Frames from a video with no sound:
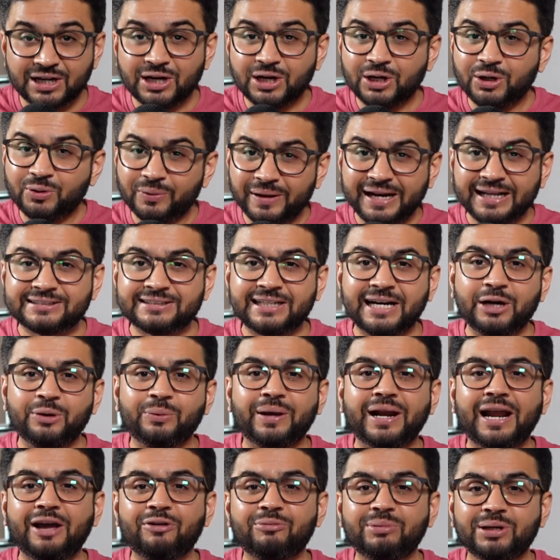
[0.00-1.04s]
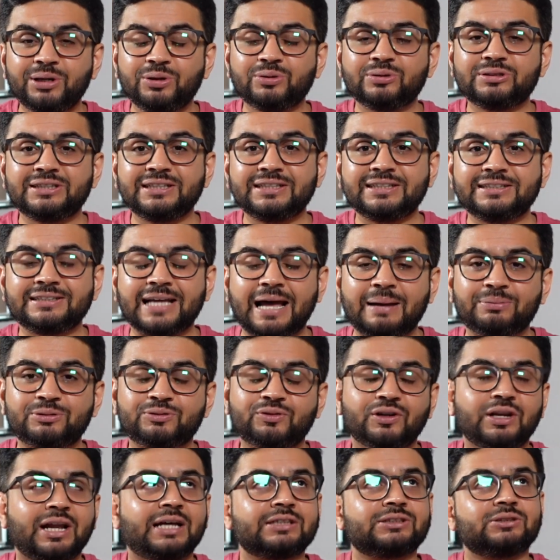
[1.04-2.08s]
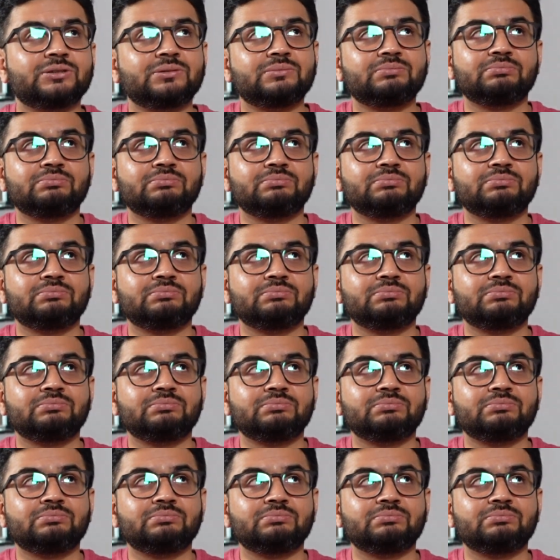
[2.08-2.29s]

to an extent where I've been using these apps for last